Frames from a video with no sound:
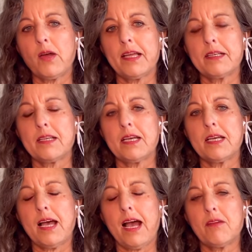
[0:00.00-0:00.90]
and
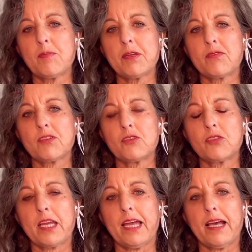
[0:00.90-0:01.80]
have a bit of a
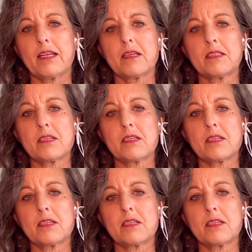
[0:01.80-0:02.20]
look at